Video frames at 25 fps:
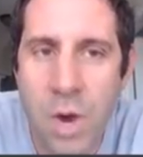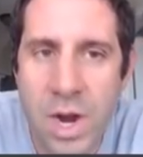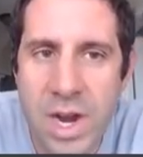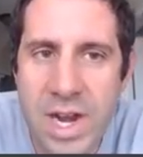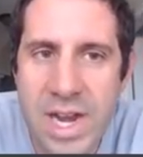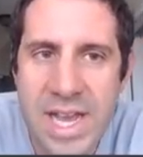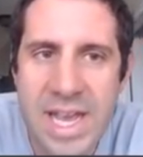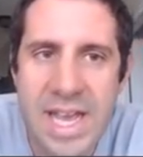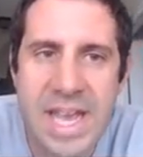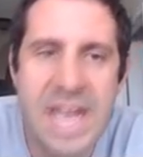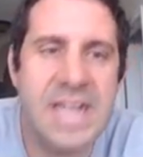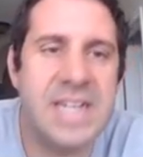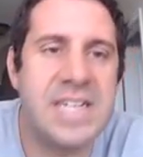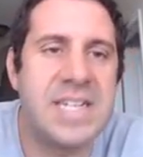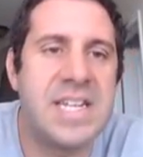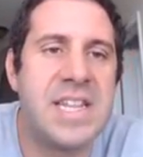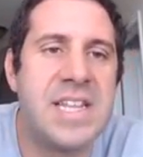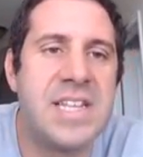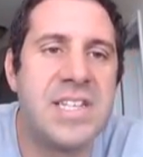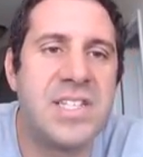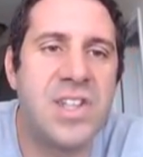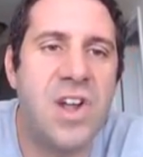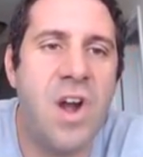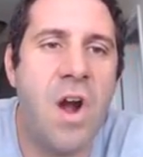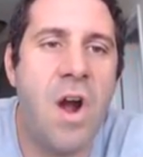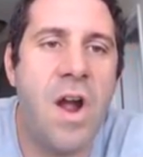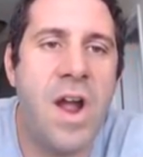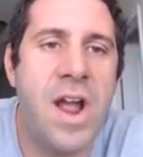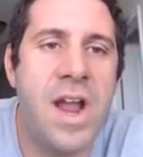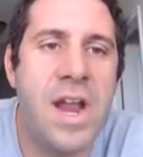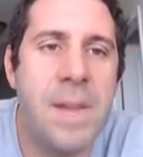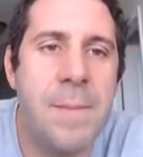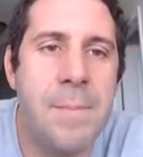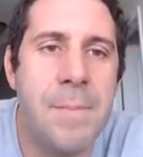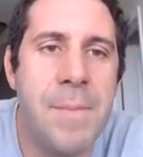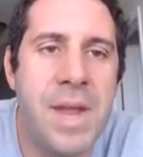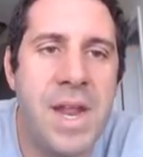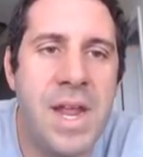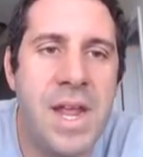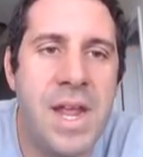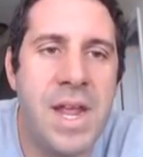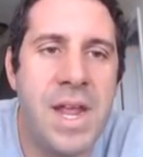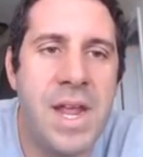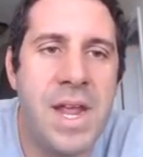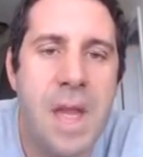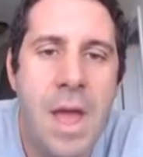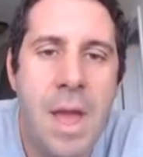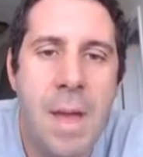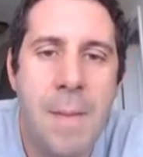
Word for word: We're gonna get to this car in a minute,